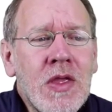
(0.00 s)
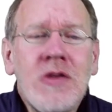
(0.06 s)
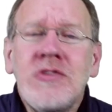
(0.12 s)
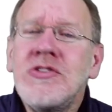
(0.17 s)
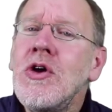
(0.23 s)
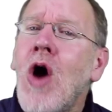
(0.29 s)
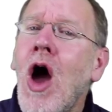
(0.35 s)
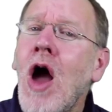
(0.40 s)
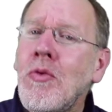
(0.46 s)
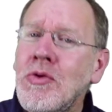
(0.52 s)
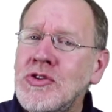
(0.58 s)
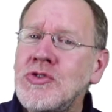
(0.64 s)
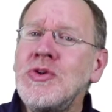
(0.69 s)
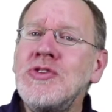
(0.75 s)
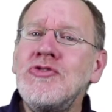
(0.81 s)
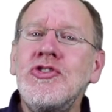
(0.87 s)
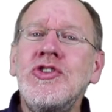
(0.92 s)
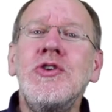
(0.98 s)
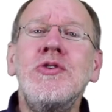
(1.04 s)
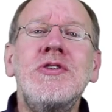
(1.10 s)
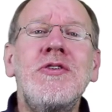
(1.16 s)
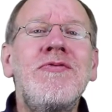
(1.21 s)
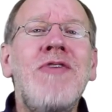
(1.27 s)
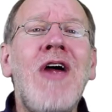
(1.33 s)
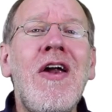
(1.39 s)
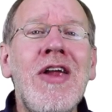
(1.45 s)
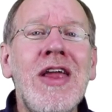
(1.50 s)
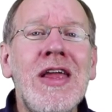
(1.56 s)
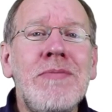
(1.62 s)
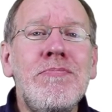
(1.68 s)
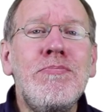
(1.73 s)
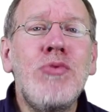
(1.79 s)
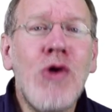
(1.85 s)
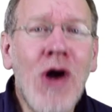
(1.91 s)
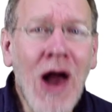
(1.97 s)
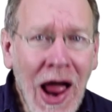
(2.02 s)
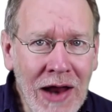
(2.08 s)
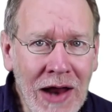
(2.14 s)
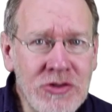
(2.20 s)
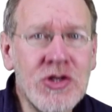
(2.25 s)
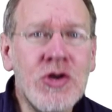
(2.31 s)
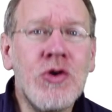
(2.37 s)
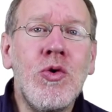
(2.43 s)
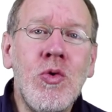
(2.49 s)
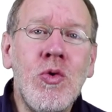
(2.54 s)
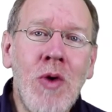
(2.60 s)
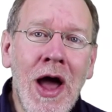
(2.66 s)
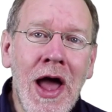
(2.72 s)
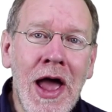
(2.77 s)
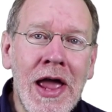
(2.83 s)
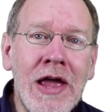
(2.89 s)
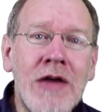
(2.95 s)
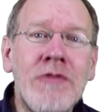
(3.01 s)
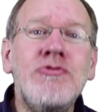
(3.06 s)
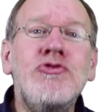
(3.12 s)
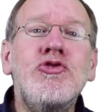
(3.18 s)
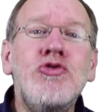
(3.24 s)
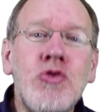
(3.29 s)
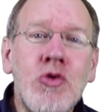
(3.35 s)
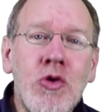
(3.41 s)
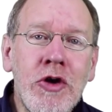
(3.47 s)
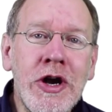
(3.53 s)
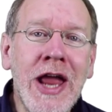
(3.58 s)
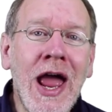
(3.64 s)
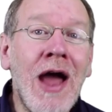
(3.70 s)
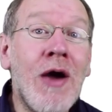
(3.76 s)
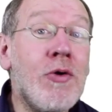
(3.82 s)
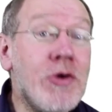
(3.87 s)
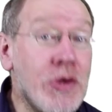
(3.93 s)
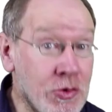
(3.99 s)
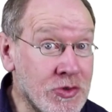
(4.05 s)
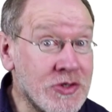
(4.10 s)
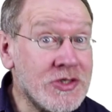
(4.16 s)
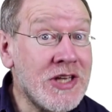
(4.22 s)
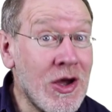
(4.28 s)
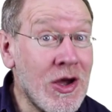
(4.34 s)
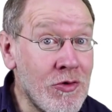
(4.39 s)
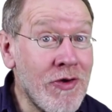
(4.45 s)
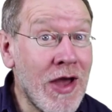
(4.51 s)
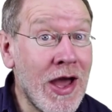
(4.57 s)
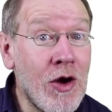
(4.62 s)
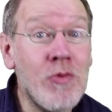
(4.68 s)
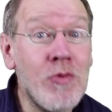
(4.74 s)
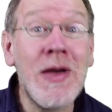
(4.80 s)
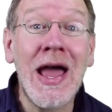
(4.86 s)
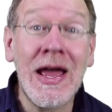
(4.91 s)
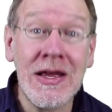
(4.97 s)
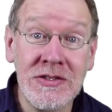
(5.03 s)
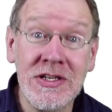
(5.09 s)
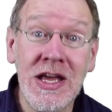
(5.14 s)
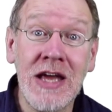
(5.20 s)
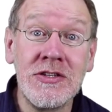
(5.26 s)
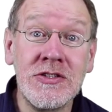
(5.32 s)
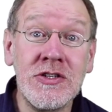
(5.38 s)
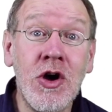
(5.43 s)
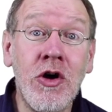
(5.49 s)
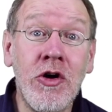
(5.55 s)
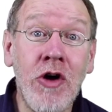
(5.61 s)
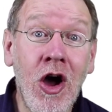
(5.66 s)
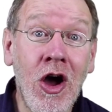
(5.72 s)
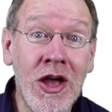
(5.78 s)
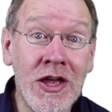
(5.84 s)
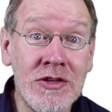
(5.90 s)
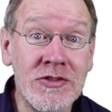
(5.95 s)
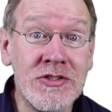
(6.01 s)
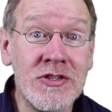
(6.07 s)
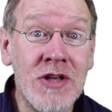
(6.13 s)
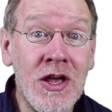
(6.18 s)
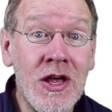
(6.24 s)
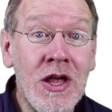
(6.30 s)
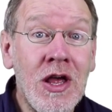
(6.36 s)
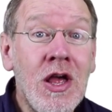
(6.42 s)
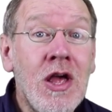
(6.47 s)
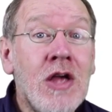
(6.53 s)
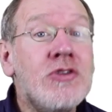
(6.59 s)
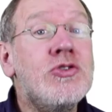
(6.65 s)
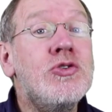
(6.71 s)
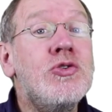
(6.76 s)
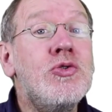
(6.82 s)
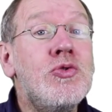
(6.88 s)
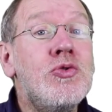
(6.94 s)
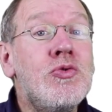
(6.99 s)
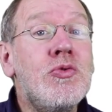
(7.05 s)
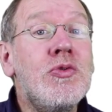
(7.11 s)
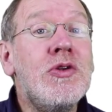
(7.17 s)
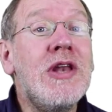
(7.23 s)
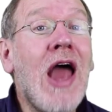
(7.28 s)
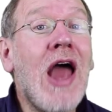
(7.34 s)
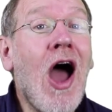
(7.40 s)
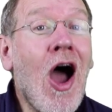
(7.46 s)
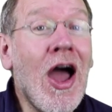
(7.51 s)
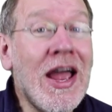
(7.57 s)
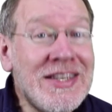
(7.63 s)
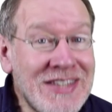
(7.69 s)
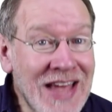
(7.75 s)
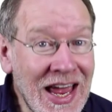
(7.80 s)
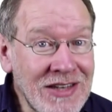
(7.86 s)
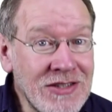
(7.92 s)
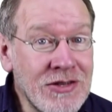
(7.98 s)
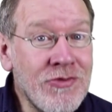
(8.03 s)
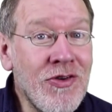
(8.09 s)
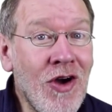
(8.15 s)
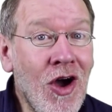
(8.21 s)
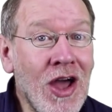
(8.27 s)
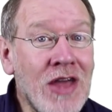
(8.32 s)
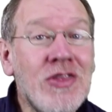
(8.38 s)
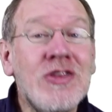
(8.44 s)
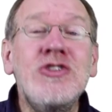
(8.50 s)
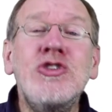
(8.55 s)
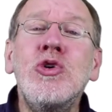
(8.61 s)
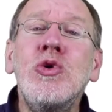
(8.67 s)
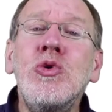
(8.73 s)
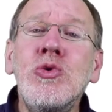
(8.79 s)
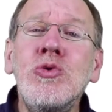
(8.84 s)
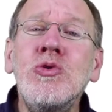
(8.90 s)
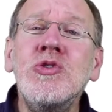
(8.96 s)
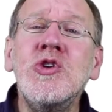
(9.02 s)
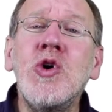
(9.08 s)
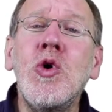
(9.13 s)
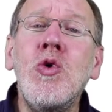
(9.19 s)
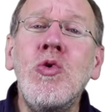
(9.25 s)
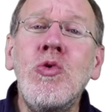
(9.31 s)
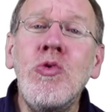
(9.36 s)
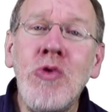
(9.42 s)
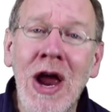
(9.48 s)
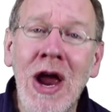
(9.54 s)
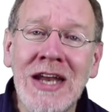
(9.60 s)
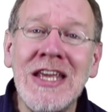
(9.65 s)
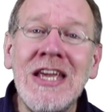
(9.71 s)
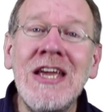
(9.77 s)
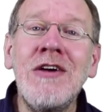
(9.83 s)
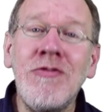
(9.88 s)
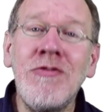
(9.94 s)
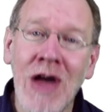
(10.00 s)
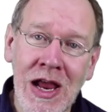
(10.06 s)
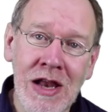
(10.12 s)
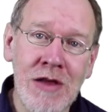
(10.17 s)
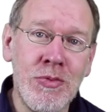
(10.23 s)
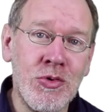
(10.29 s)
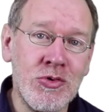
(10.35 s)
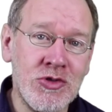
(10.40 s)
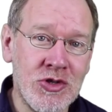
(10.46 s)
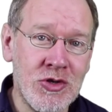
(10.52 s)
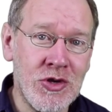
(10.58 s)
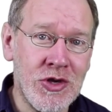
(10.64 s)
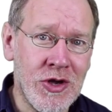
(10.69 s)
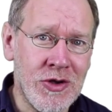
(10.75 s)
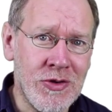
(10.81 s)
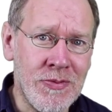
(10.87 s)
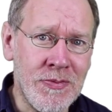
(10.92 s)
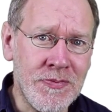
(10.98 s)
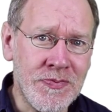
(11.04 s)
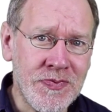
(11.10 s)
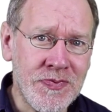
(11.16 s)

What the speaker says: So I want to introduce a very practical way of drawing out your self-help SSRIs to identify the tools already available to you.